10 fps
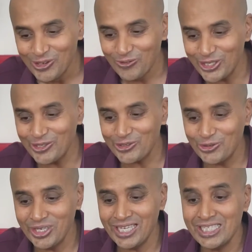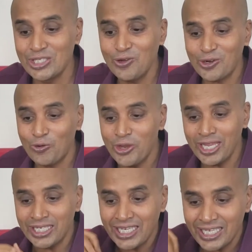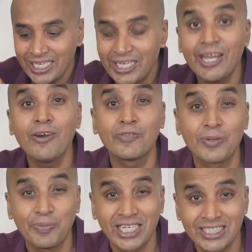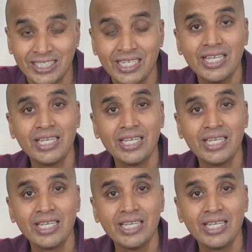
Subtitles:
What you're doing is you are going and taking care of that patient.